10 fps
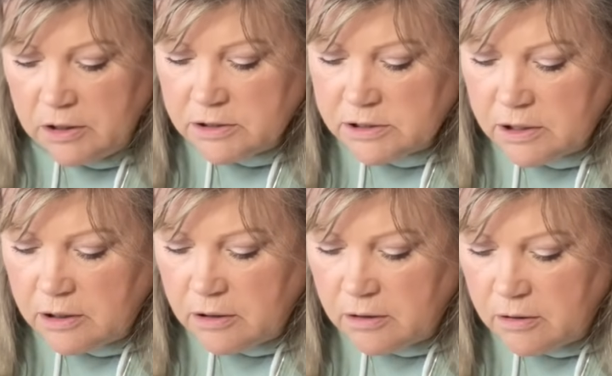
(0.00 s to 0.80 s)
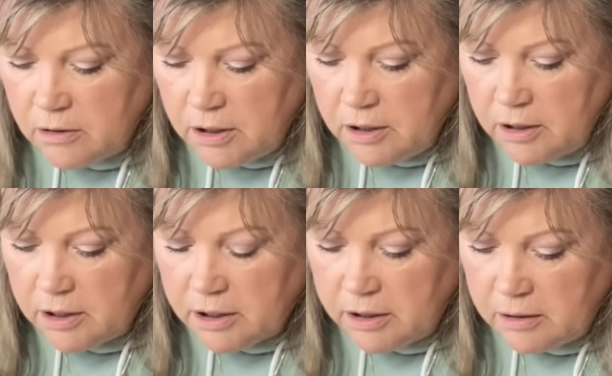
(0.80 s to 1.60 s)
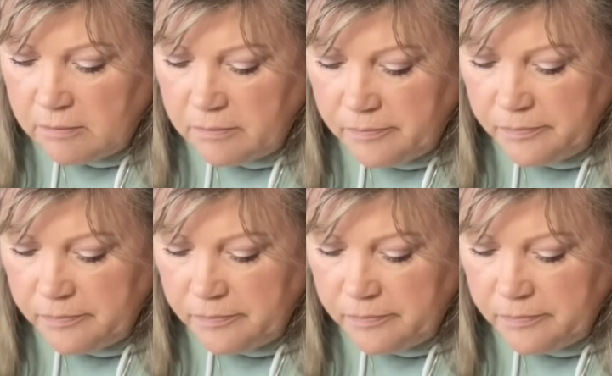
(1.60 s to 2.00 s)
So I am